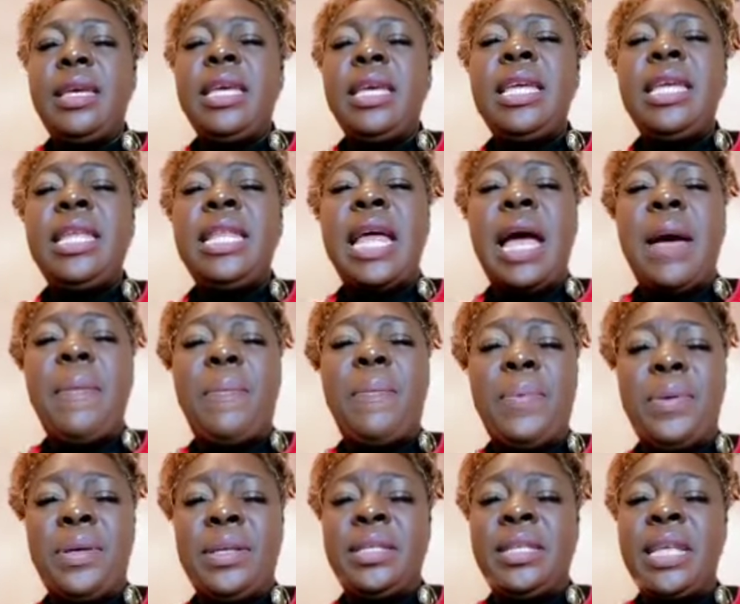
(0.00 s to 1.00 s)

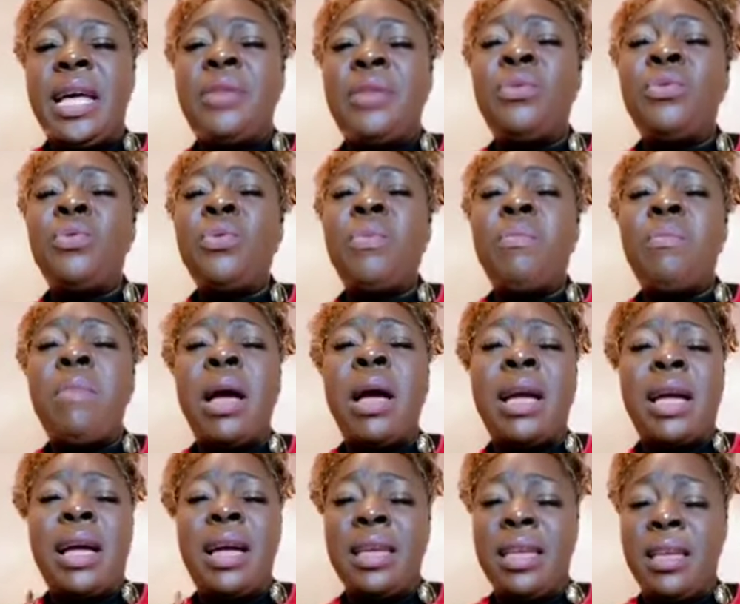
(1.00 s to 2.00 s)
that no man
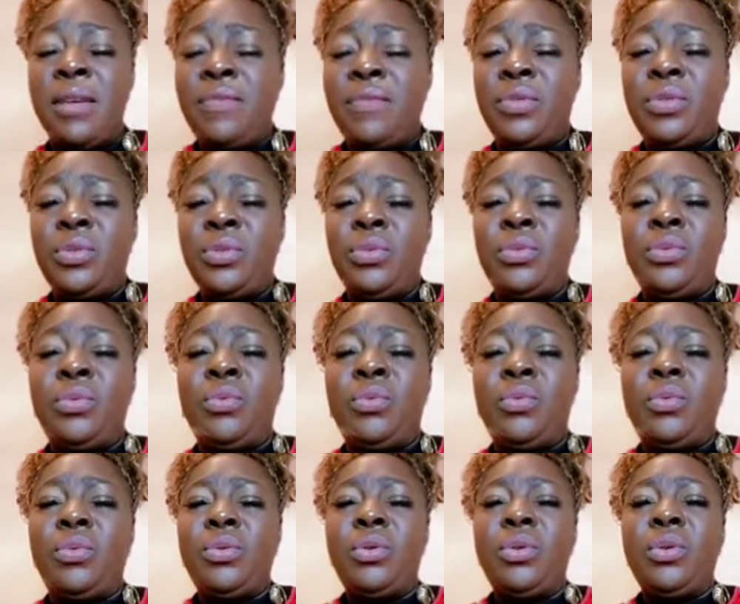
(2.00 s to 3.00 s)
can give to you,
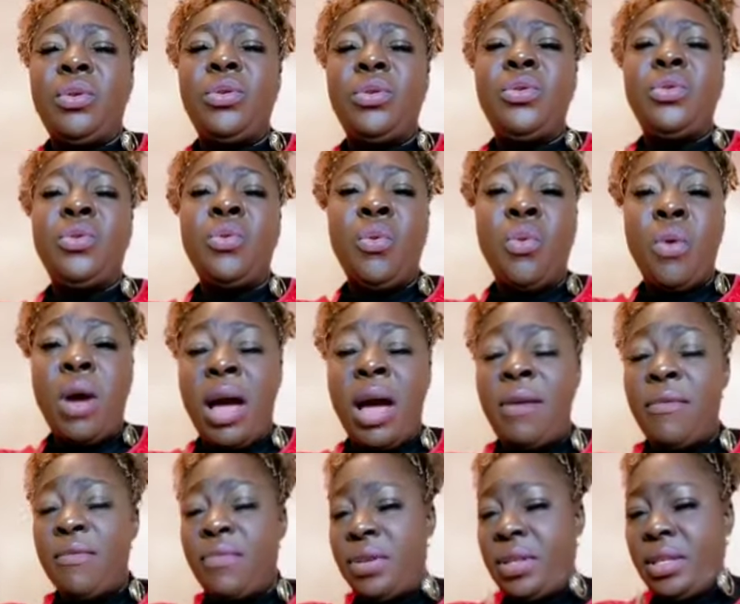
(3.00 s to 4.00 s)
you will
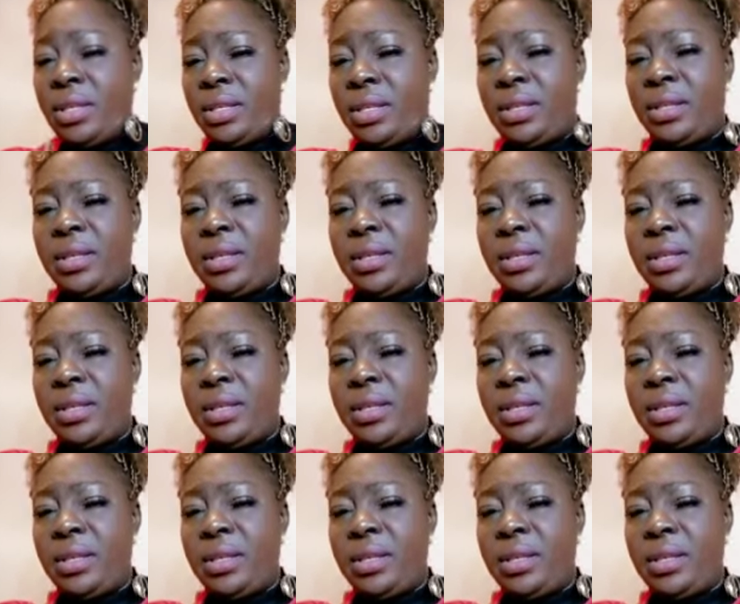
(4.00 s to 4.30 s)
have it.